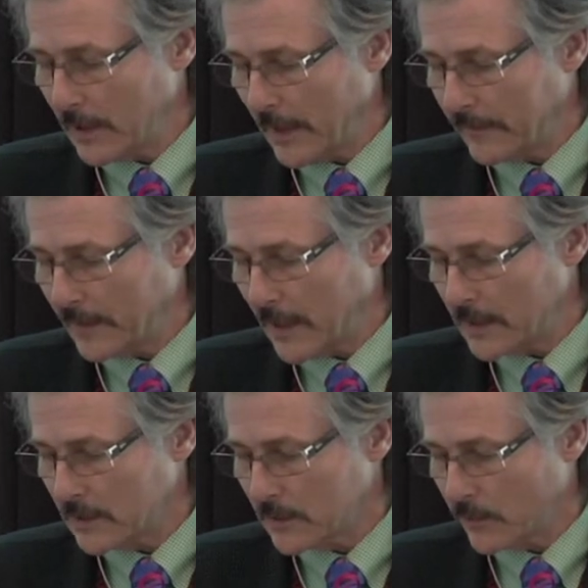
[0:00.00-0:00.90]
cleft
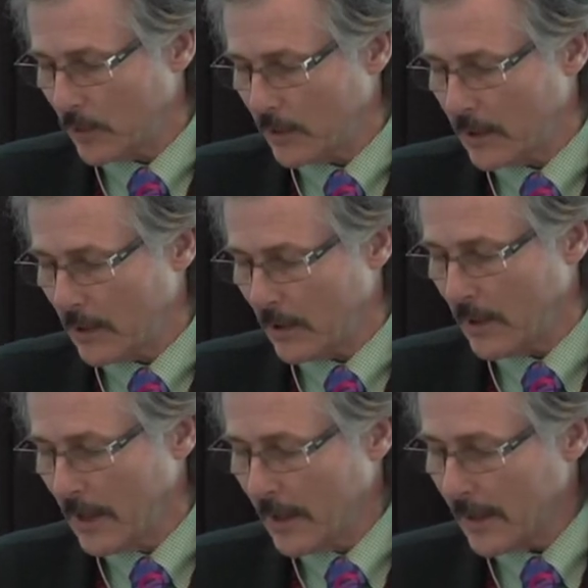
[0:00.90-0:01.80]
cases per
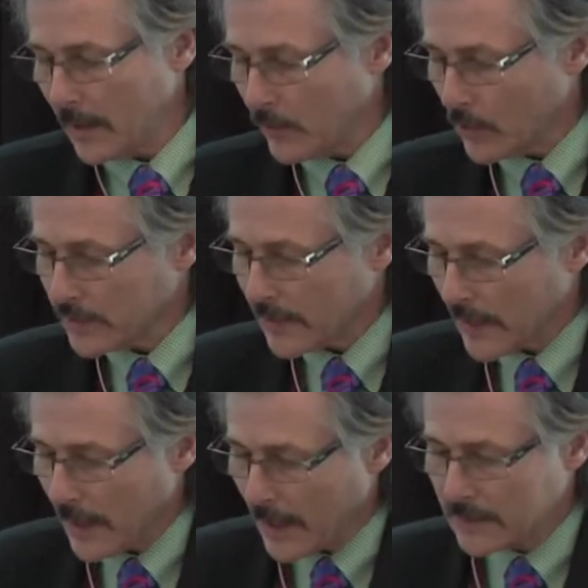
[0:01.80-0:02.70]
year at Mercy
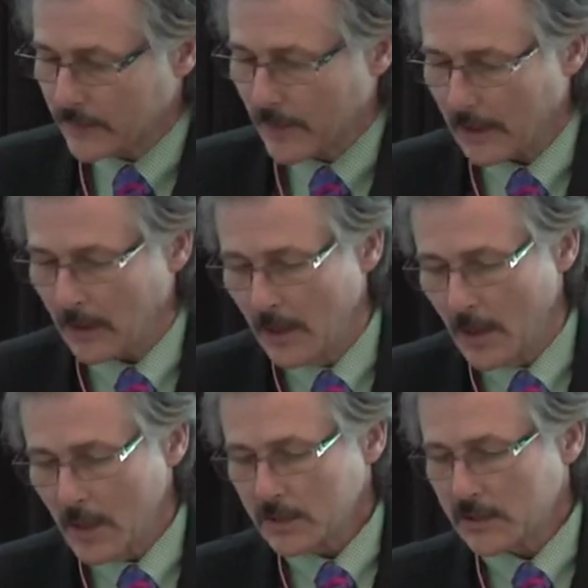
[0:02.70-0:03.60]
Hospital.
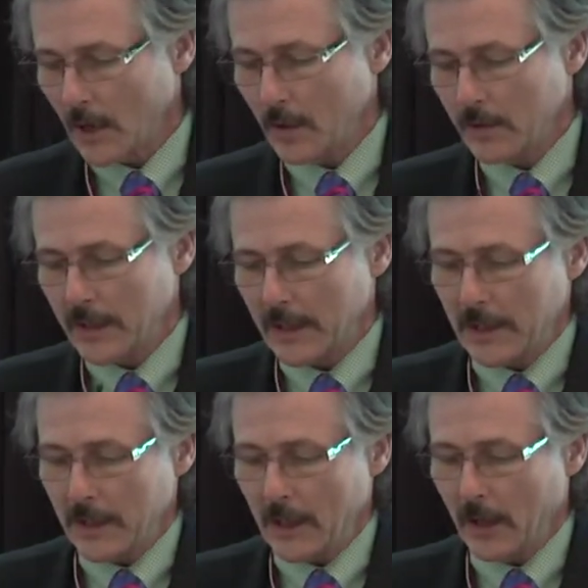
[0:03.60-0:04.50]
So,
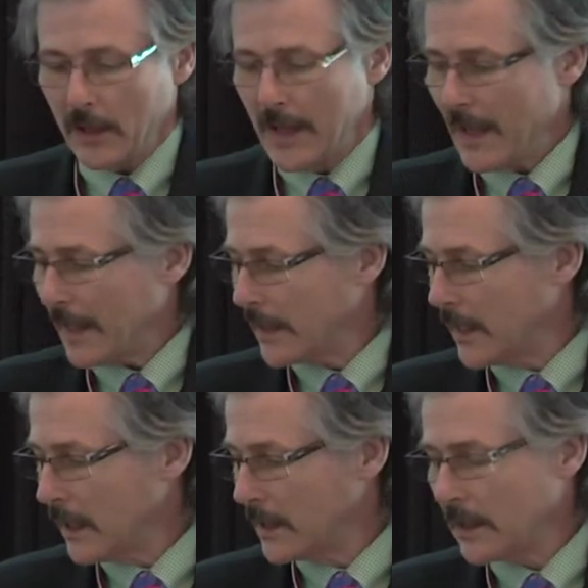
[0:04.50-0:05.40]
you know,
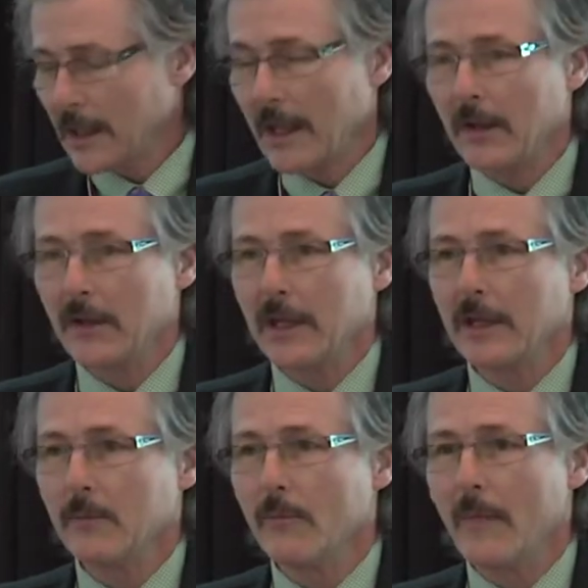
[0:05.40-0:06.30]
again,
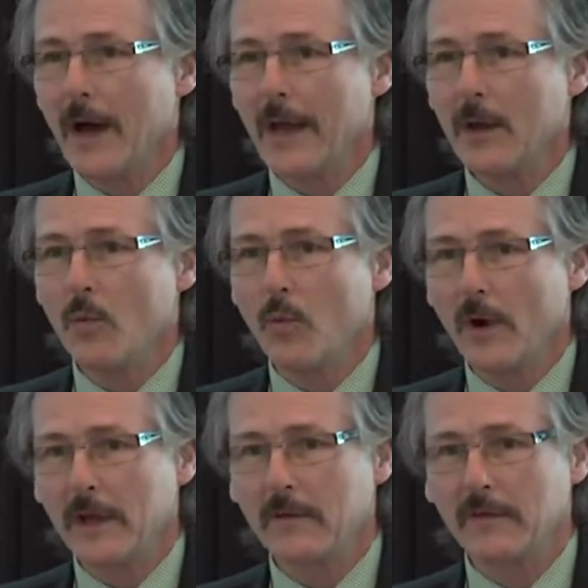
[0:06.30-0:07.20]
in my
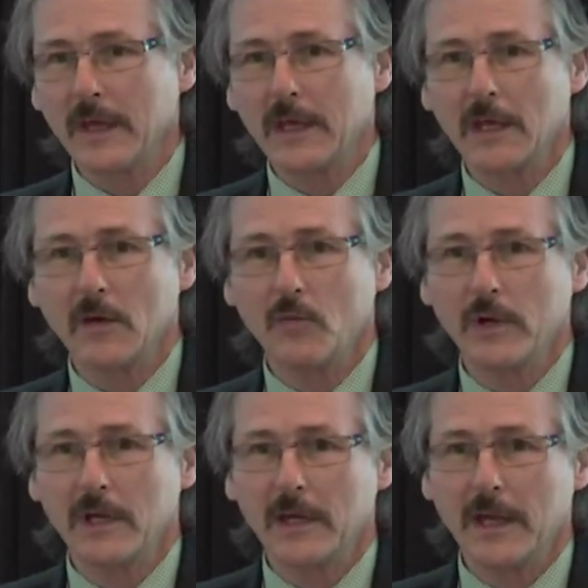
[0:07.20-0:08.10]
way of thinking, if
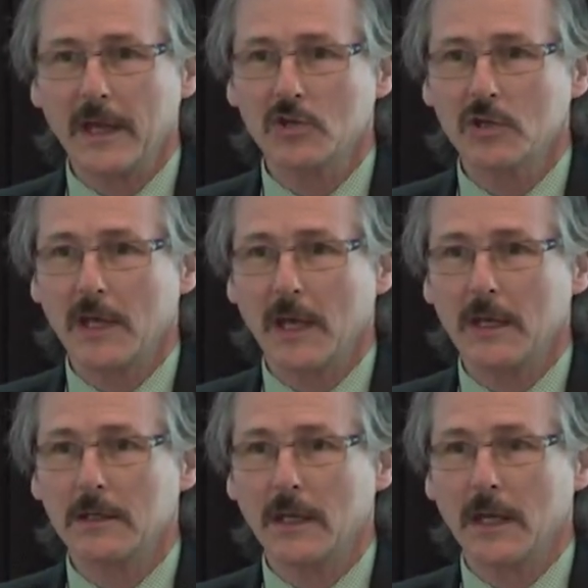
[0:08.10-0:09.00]
we can
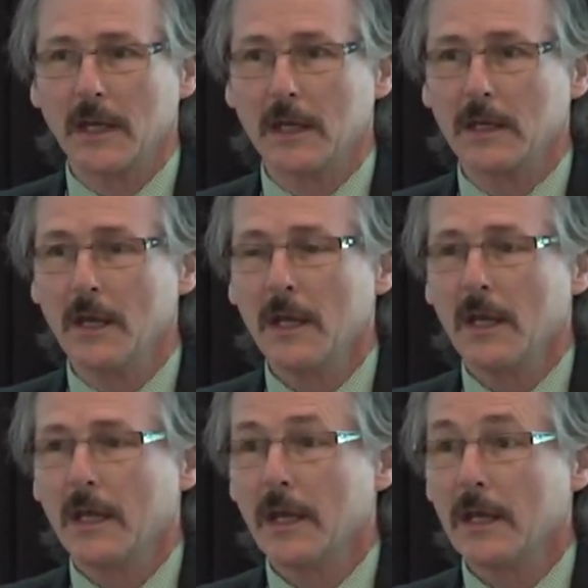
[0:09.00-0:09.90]
educate and
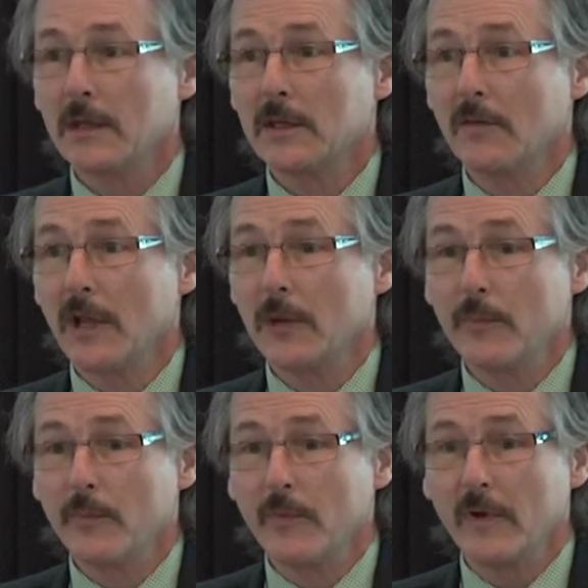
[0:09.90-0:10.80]
uh,
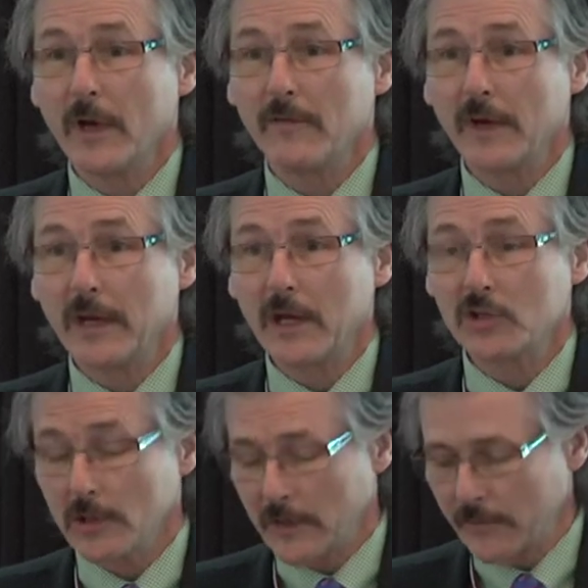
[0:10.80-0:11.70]
develop uh,
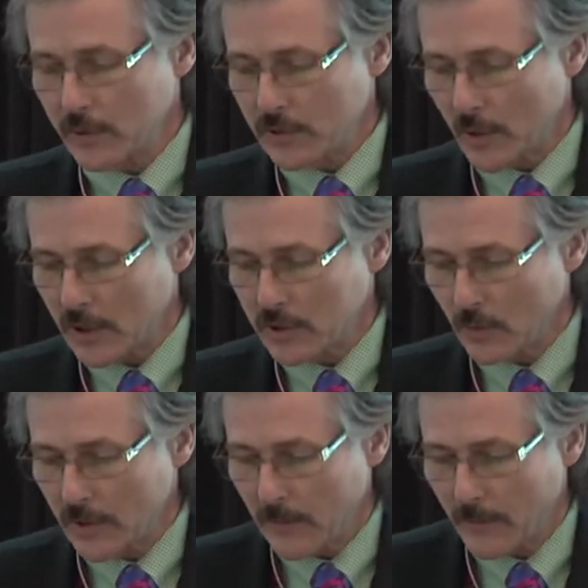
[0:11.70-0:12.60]
financial
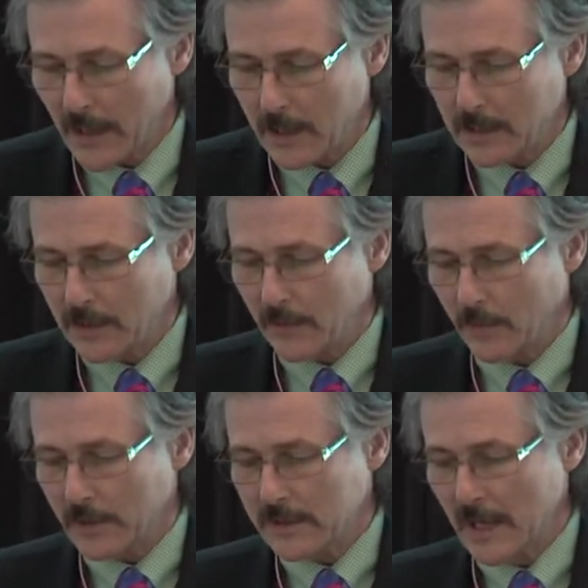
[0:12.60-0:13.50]
infrastructure, we can make a
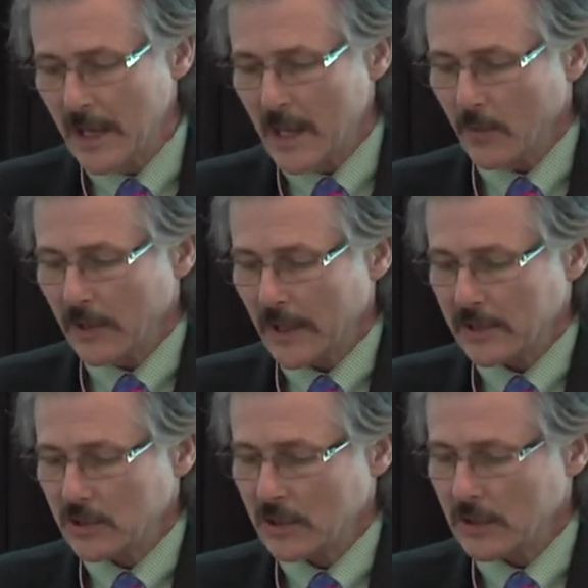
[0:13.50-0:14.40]
difference. But
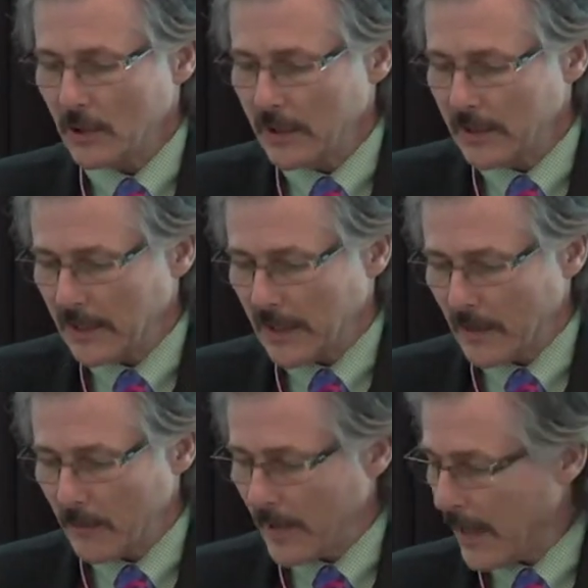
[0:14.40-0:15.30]
let's just look at the
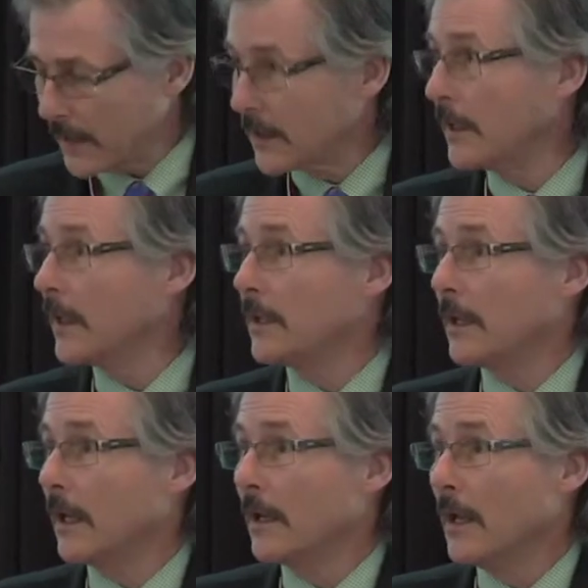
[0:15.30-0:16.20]
impact in
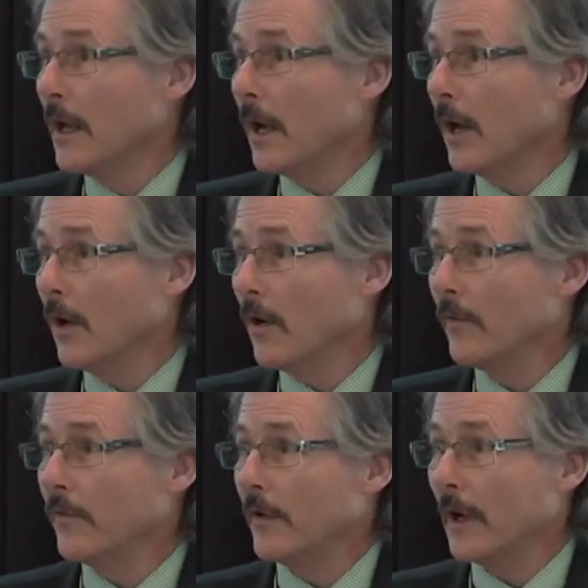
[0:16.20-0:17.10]
India
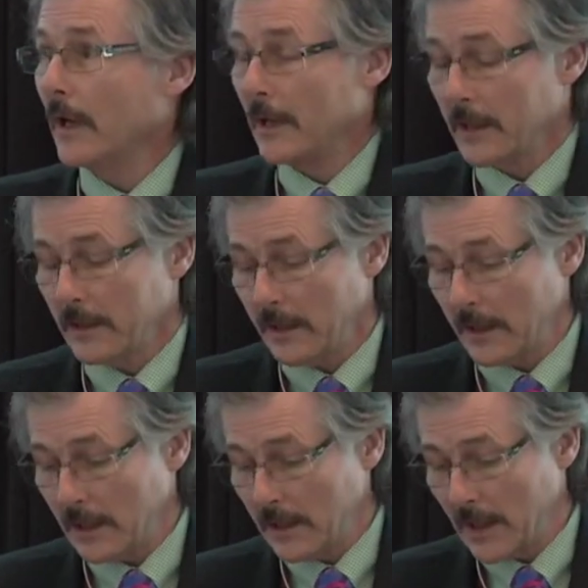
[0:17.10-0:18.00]
of uh,
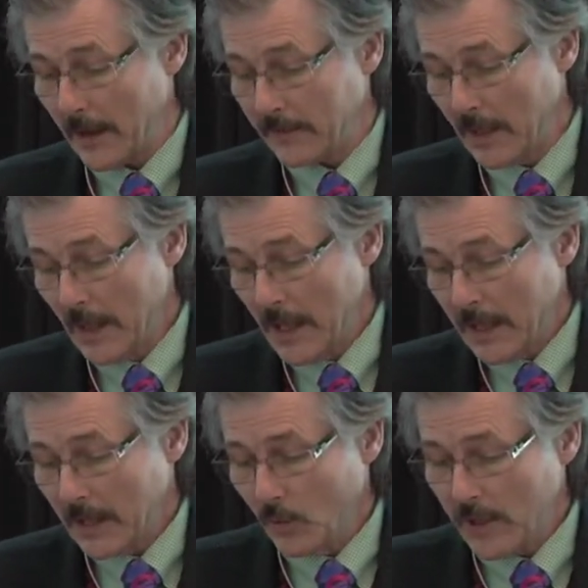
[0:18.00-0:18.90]
the cleft
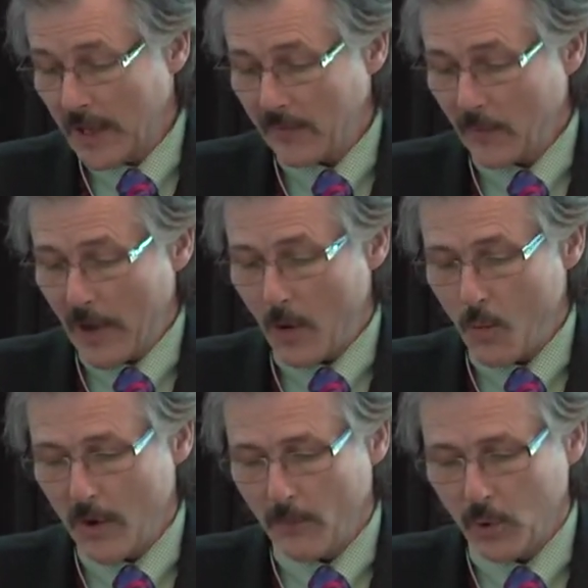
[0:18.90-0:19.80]
we have
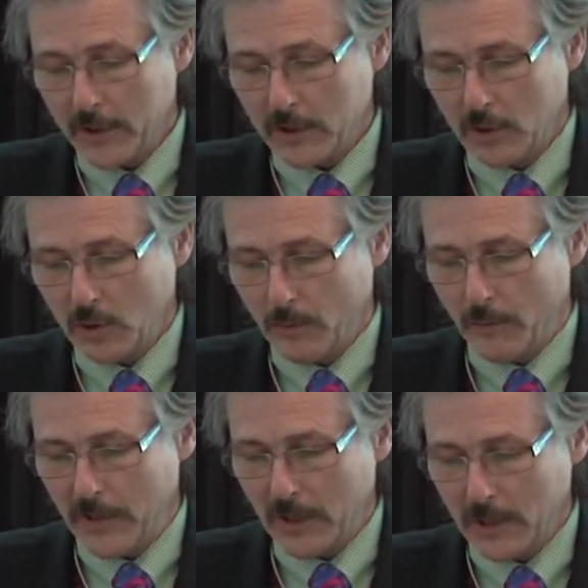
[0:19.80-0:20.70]
about
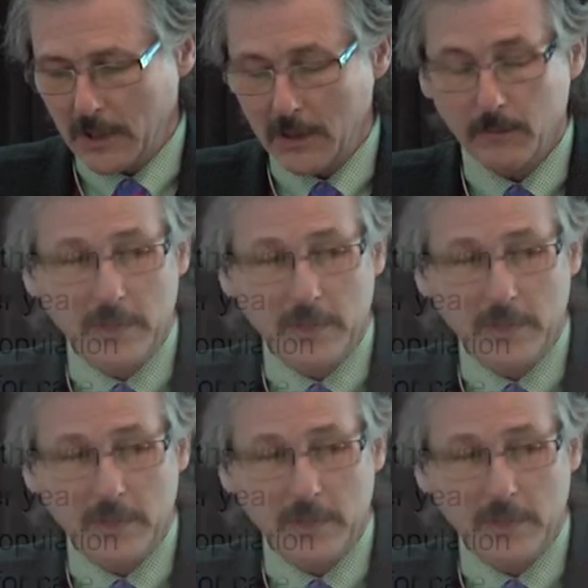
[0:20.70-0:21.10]
1.2 billion